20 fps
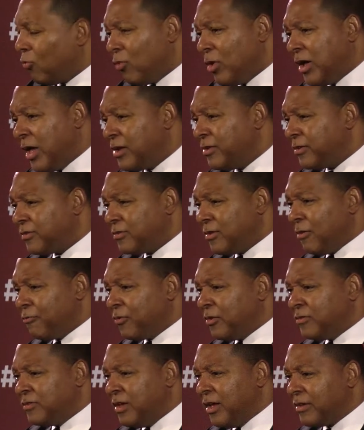What kind of
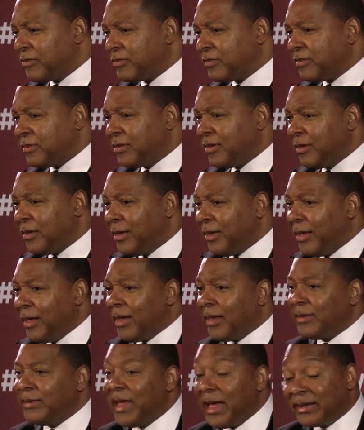stuff is this?
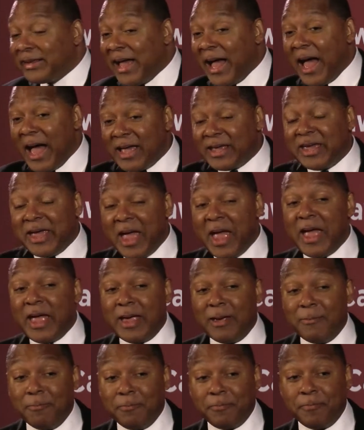That guy
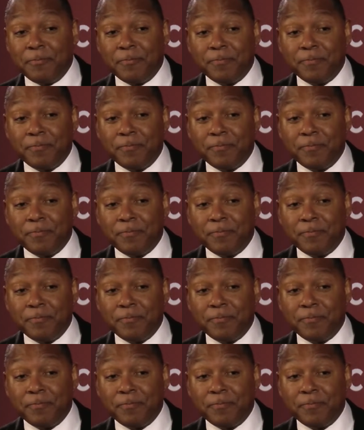came.